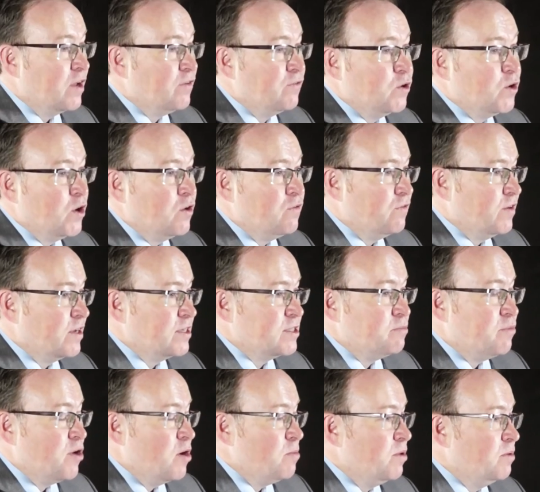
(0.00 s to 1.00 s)
if you don't fix the
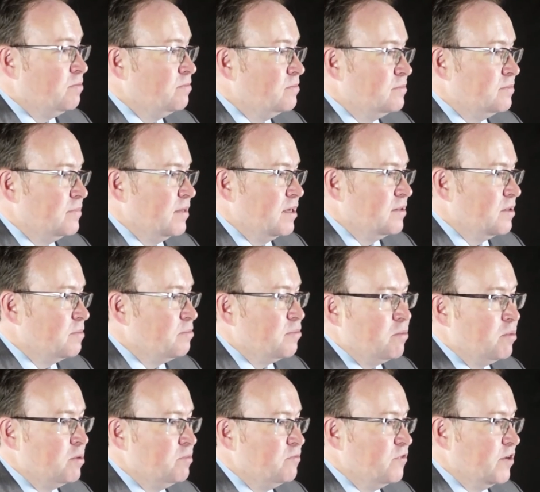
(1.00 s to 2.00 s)
problem
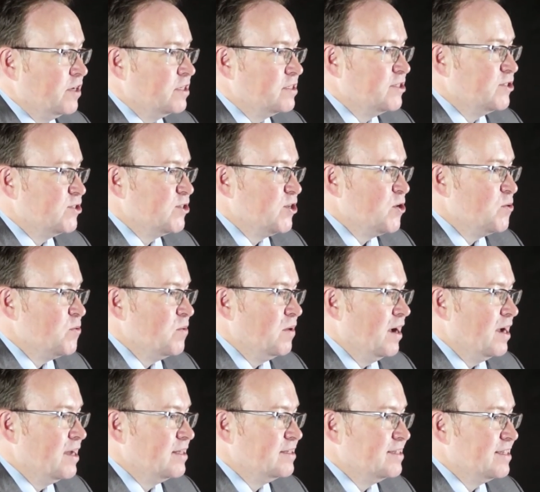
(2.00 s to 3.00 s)
fixes you.
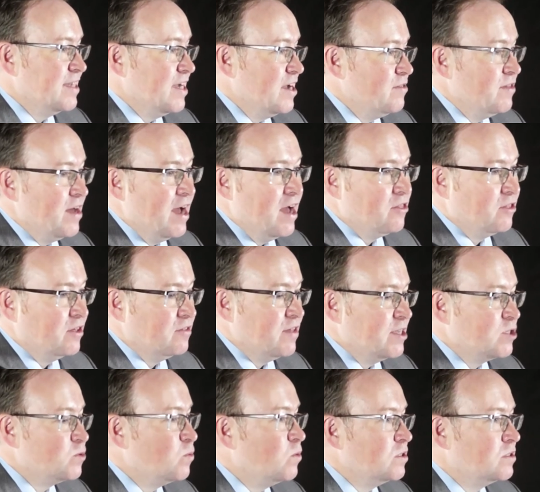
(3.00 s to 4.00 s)
And that I think
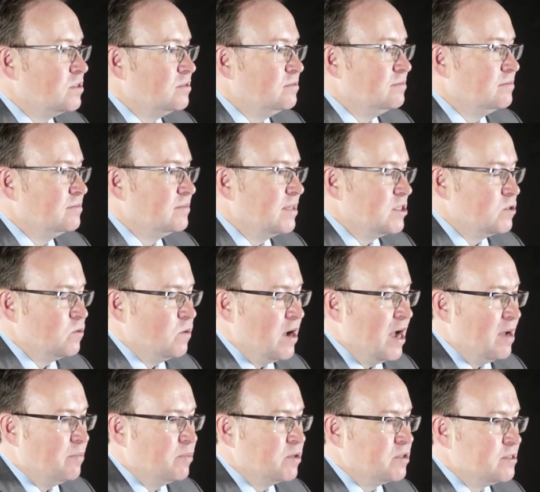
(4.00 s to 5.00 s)
that's what
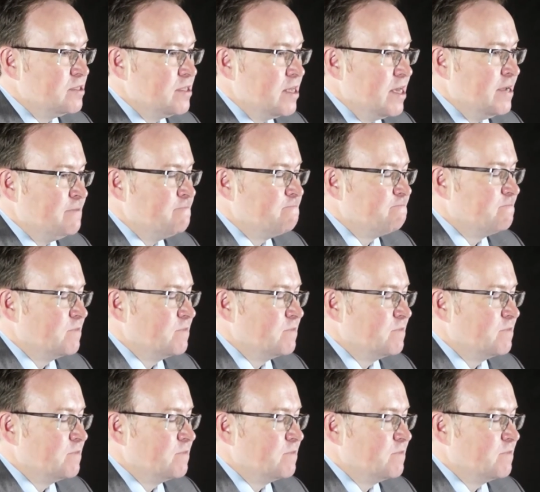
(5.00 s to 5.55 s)
happened there.